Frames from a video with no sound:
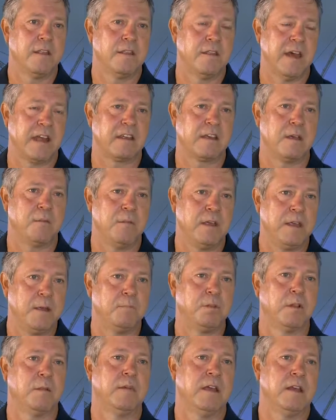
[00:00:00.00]
that can be
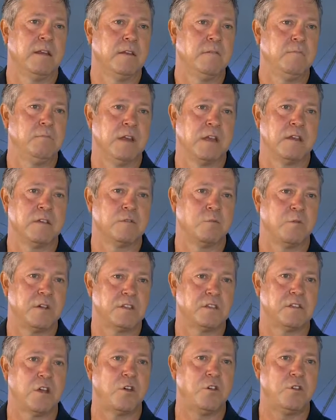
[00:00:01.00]
implemented because we're
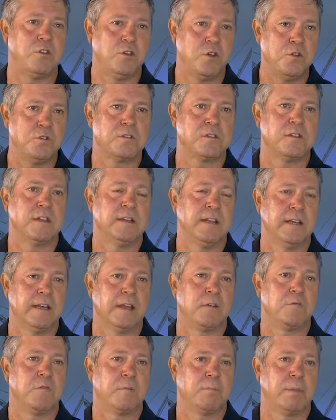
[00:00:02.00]
so used to
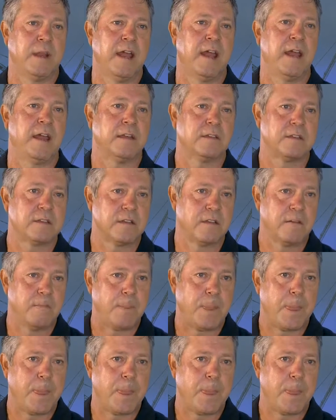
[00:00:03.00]
dealing with plans.